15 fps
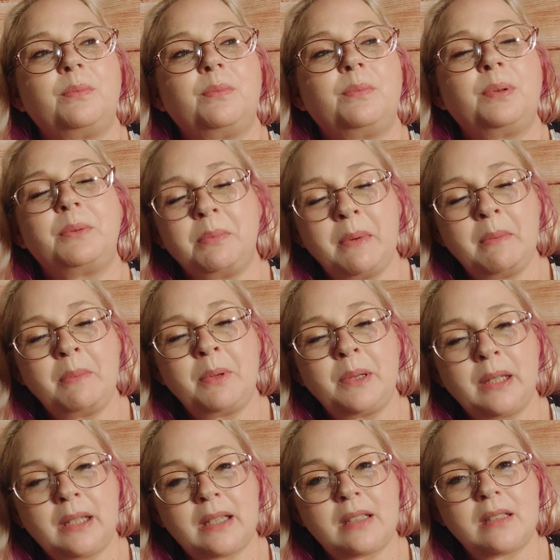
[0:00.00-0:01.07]
But remember
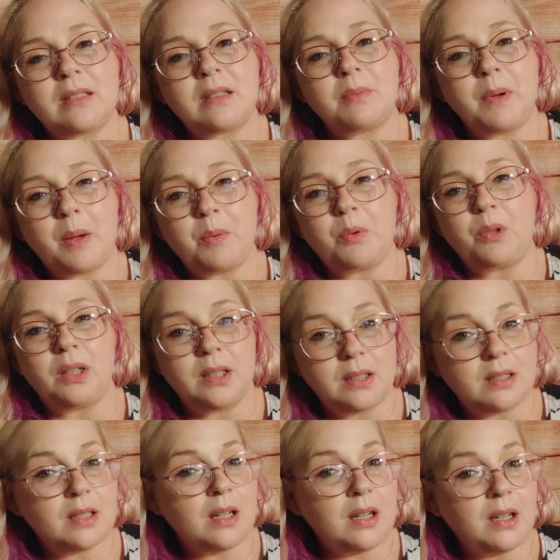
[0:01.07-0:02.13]
this, the Bible
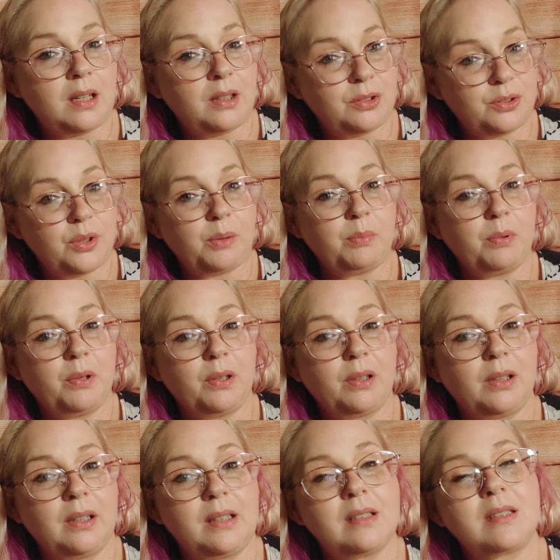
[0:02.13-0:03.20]
is a history
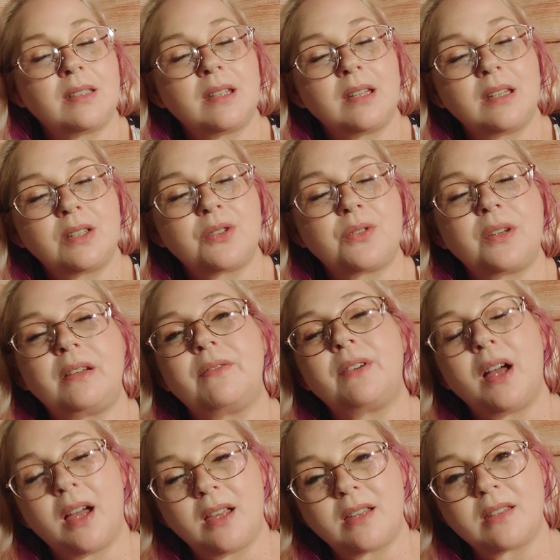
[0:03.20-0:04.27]
book. It is the history of
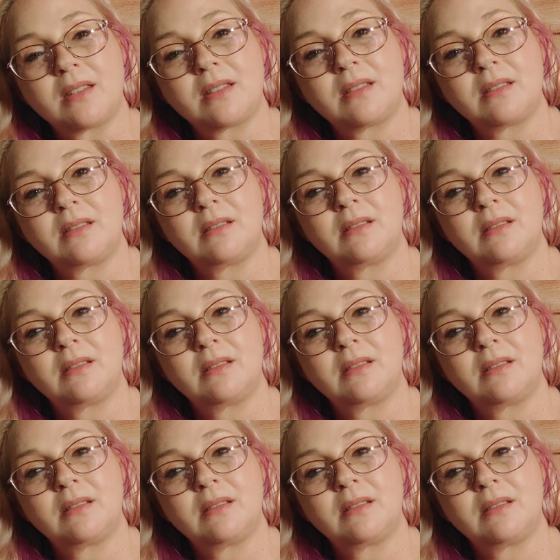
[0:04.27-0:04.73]
us.